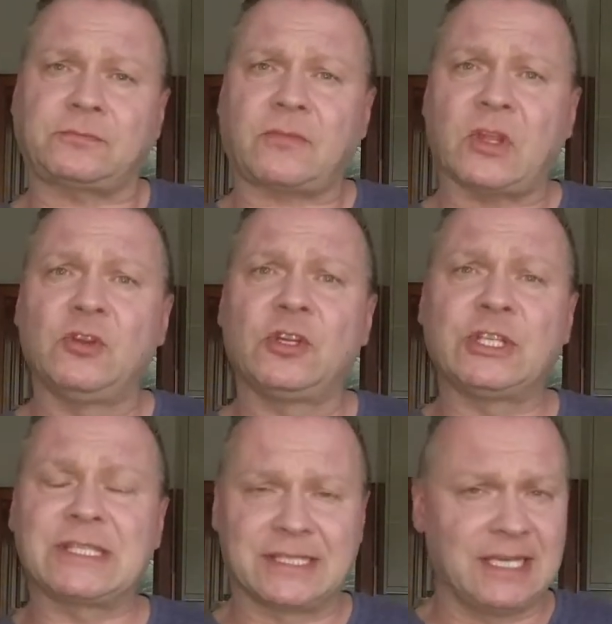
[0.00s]
you can
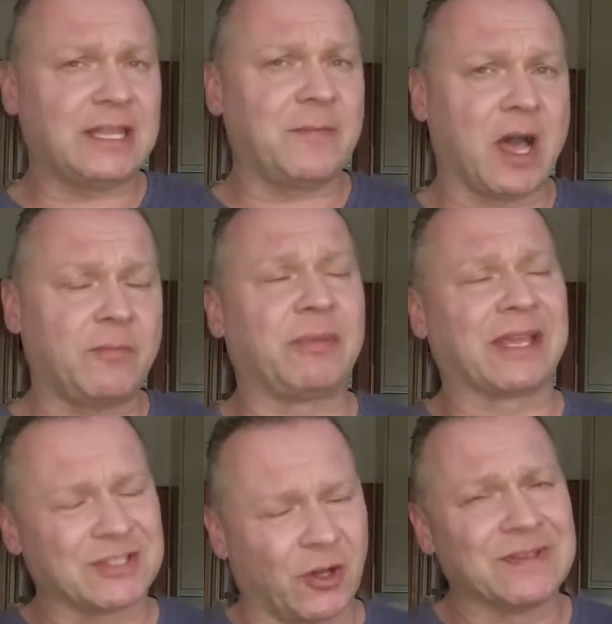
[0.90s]
just dig them up
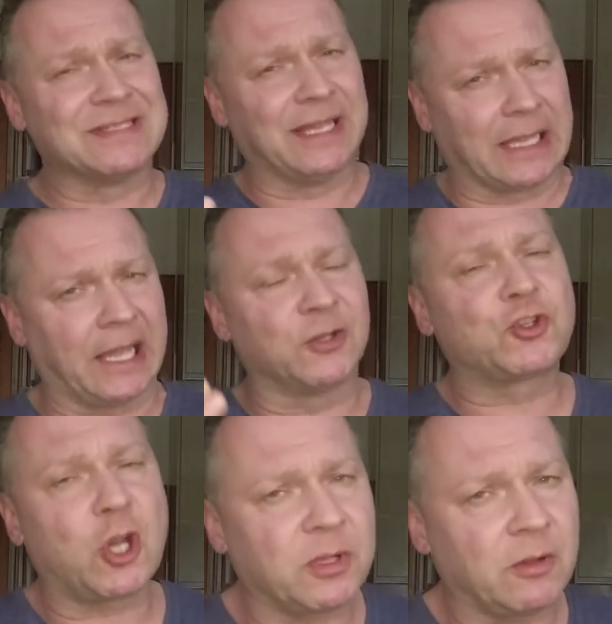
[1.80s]
because obviously, again,
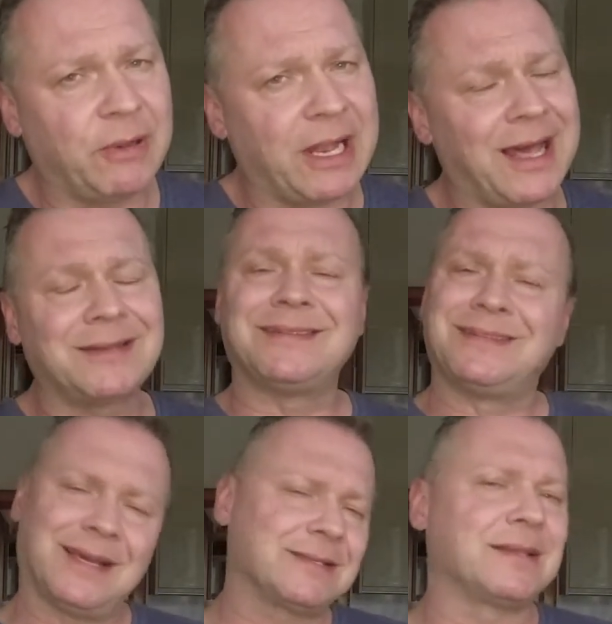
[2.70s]
tropical plant
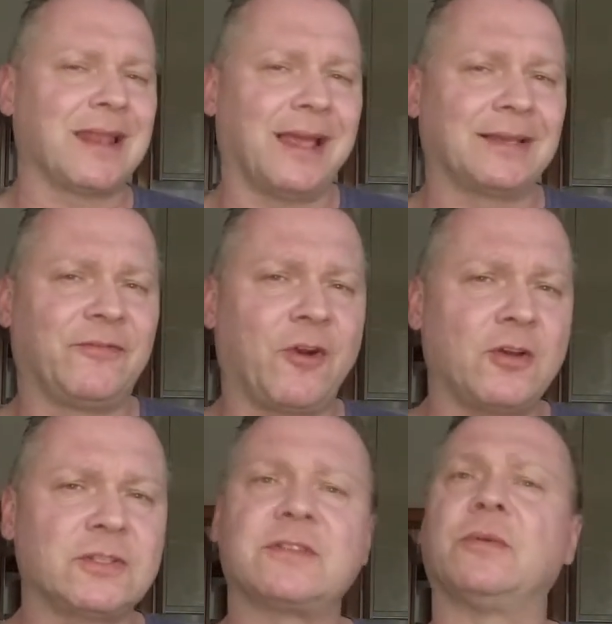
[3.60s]
doesn't like
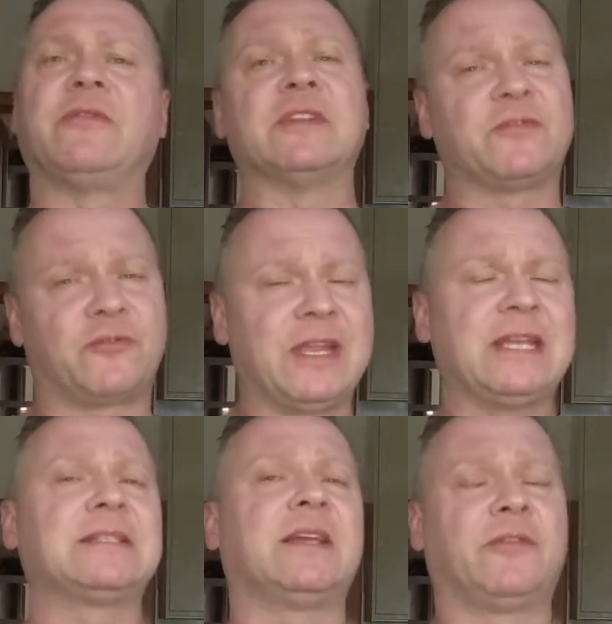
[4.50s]
frost. If it
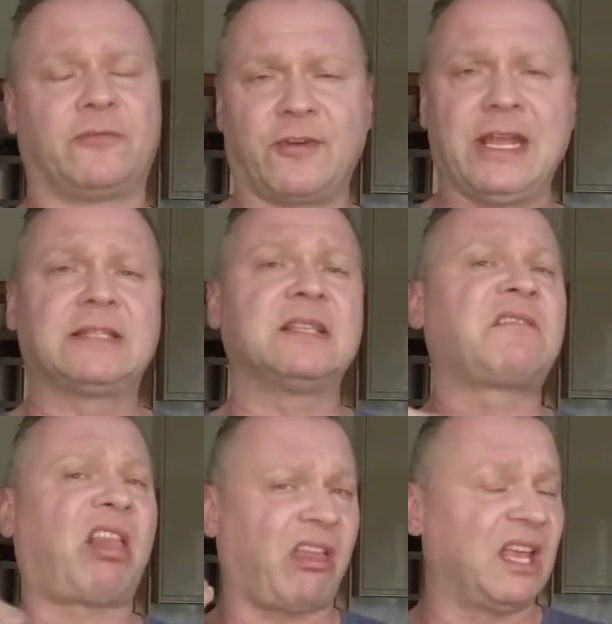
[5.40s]
freezes,
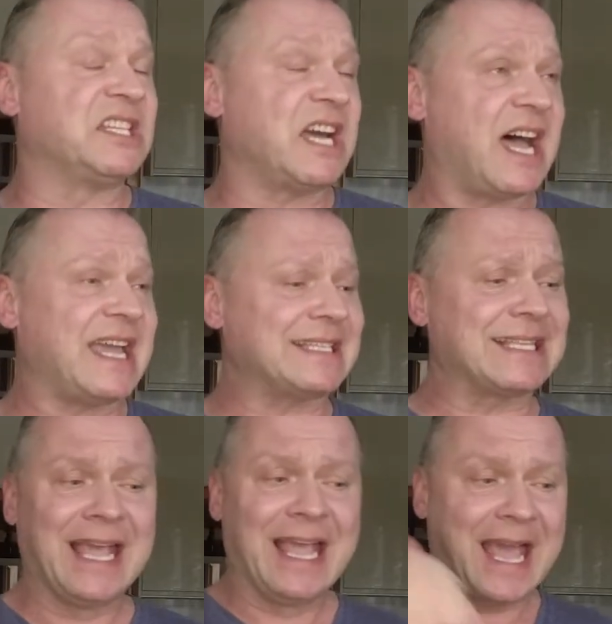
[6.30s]
it dies.
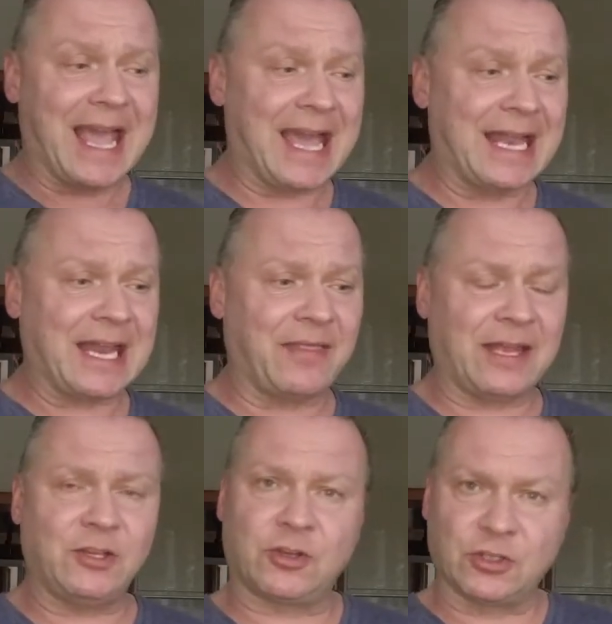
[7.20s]
And
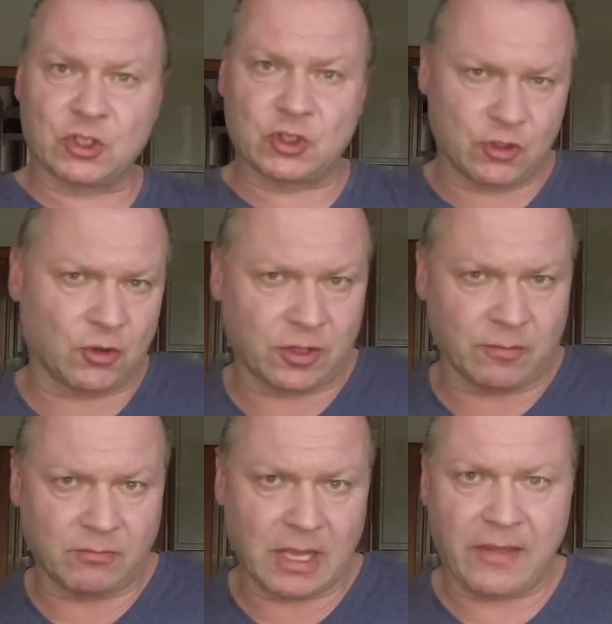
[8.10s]
then you can store
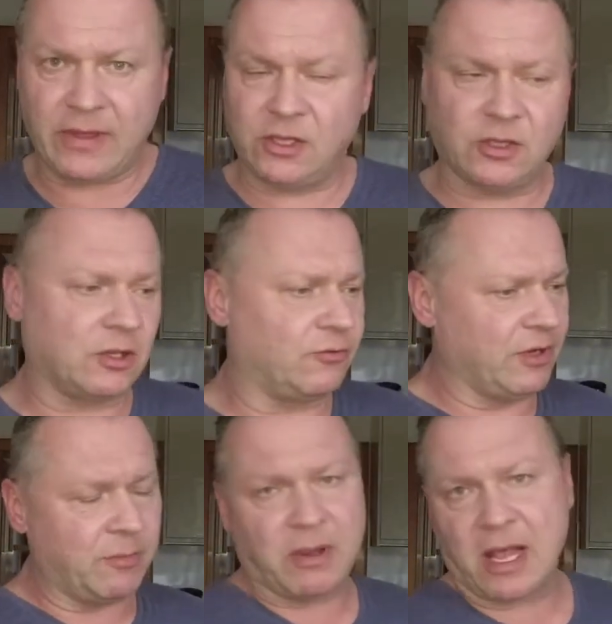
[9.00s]
them and then you can
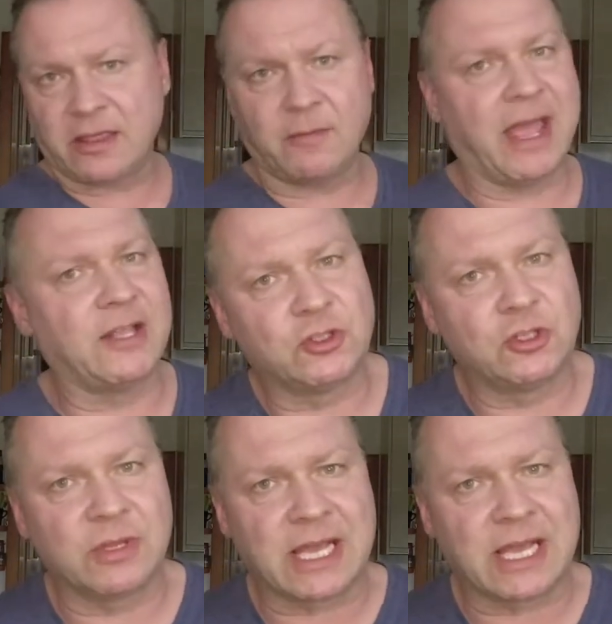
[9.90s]
replant them as you do with the